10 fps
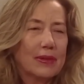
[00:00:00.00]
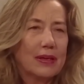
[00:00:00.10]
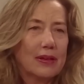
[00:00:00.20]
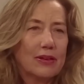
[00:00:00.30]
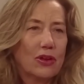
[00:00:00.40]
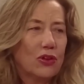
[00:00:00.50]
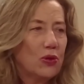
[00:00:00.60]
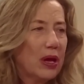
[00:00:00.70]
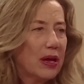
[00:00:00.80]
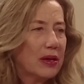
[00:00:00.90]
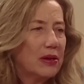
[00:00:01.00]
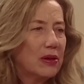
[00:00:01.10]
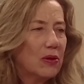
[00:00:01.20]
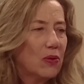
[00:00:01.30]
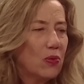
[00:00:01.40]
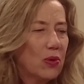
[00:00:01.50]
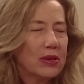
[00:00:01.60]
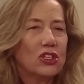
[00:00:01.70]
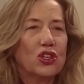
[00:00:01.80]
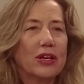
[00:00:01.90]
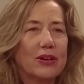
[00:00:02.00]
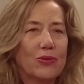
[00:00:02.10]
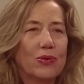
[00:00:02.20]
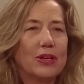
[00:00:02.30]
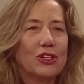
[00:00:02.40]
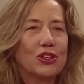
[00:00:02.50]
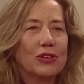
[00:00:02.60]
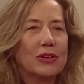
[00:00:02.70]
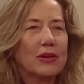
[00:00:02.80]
and you had one giant wish,